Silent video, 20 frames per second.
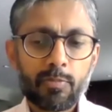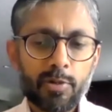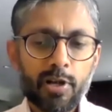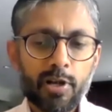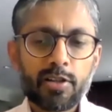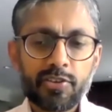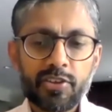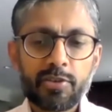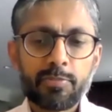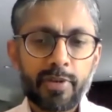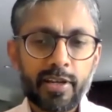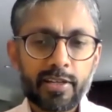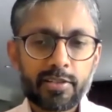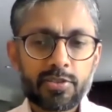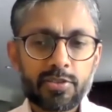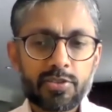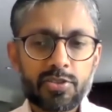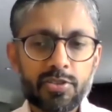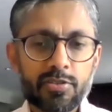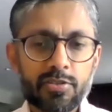policy
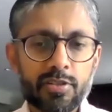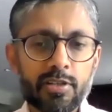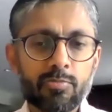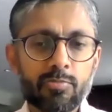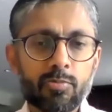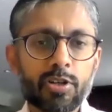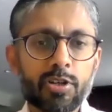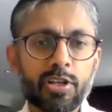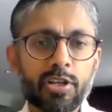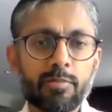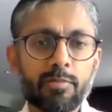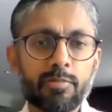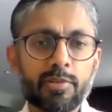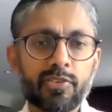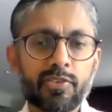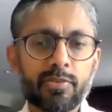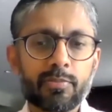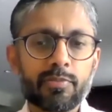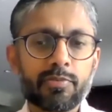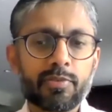practitioner and working
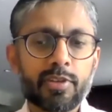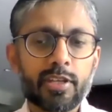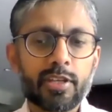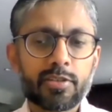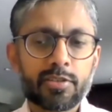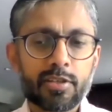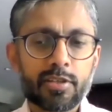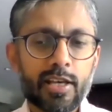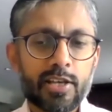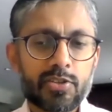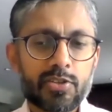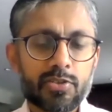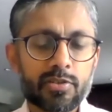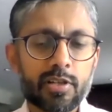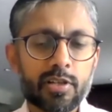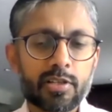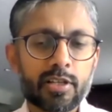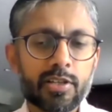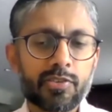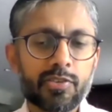with some of the
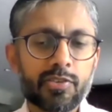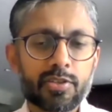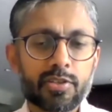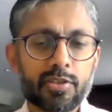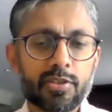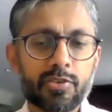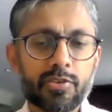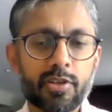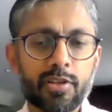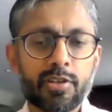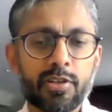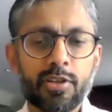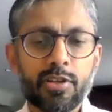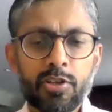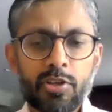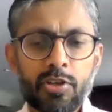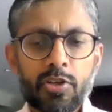international organizations on